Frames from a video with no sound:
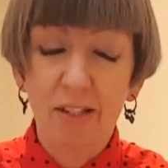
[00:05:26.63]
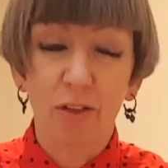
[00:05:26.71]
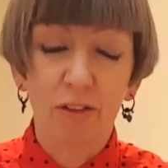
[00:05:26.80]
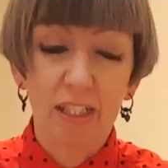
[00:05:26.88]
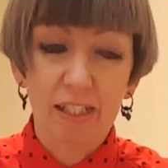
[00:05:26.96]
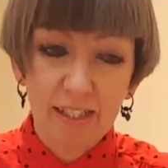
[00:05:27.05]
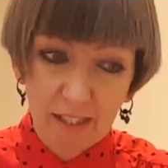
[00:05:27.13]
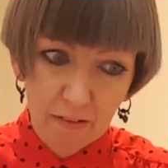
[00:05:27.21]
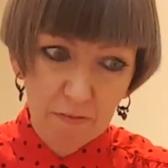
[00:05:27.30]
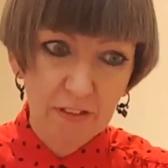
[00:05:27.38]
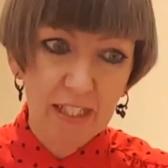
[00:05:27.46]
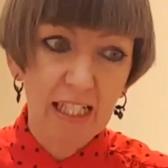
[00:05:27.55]
on the
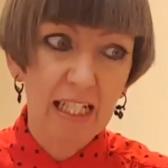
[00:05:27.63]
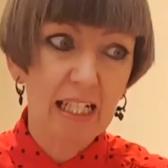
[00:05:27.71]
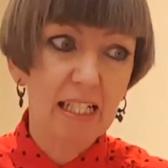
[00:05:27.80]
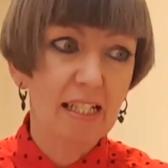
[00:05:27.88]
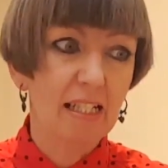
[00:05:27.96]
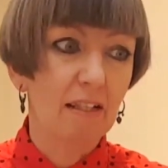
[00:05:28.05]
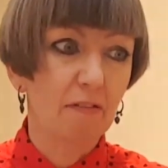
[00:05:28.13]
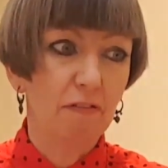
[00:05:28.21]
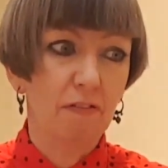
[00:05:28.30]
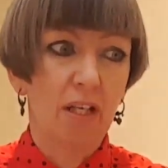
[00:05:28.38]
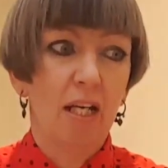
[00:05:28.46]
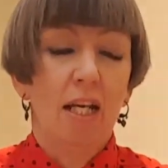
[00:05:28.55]
tough days, if